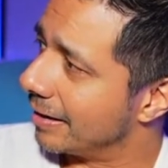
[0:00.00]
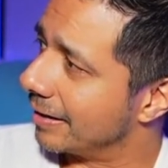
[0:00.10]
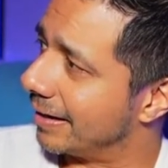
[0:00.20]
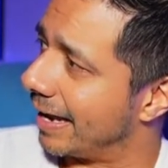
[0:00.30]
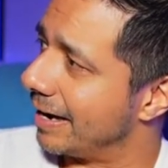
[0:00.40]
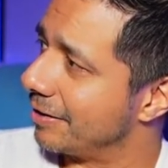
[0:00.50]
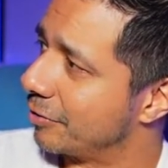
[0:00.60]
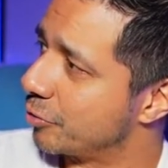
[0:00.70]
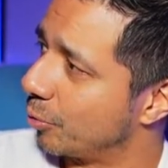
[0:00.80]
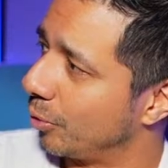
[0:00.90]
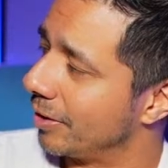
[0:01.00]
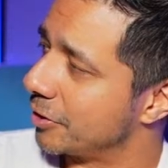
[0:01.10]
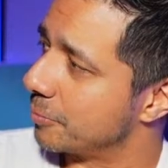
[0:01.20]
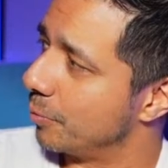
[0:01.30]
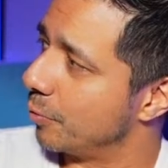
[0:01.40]
get in control of
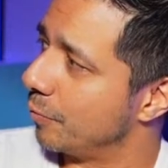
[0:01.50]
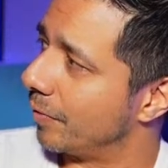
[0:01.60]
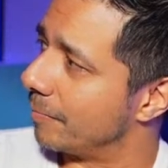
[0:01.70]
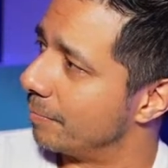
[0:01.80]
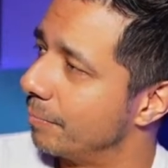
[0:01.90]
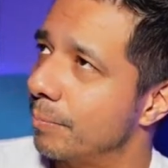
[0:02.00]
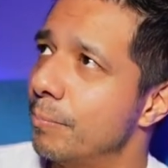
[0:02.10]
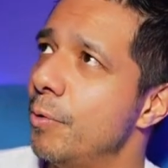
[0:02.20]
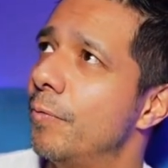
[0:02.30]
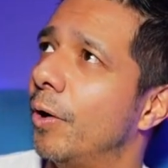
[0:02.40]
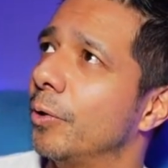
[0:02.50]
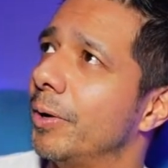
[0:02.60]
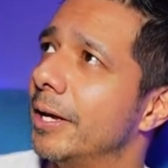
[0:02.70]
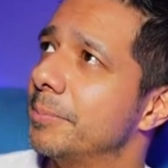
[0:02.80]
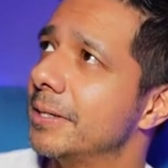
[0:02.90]
this move and move all the
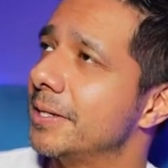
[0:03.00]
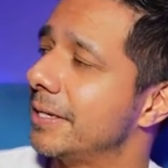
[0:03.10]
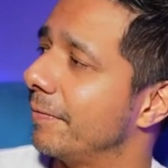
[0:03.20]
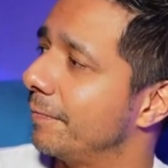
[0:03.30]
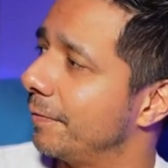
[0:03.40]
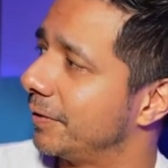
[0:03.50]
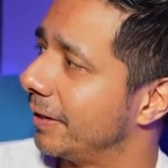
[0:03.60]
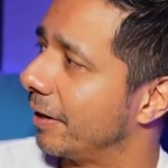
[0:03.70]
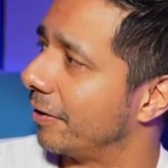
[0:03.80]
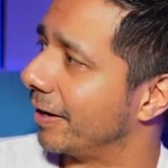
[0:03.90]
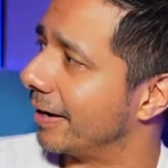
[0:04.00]
way up to the 750 area,